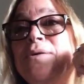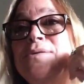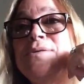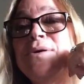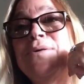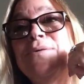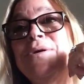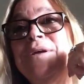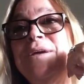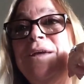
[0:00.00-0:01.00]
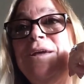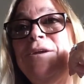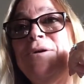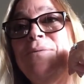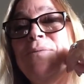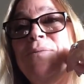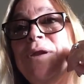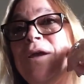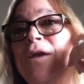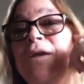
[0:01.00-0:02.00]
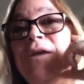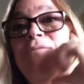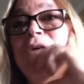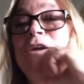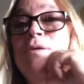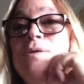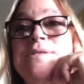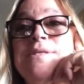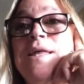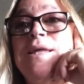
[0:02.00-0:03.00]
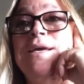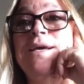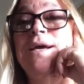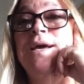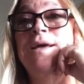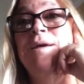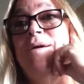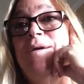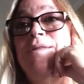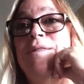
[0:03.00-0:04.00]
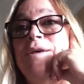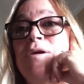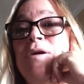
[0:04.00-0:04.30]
So, if I go to sell it, the